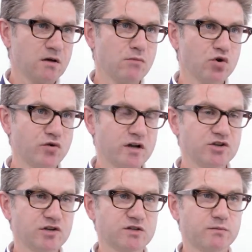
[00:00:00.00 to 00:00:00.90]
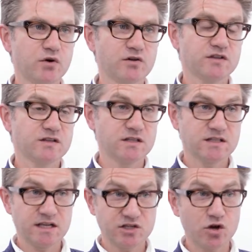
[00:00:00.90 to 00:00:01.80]
Moderation is a process that
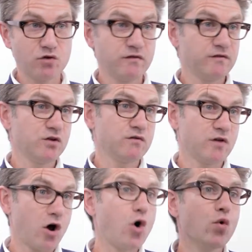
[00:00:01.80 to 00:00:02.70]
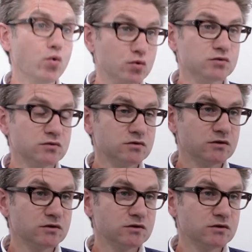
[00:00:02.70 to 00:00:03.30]
takes an overview of the whole.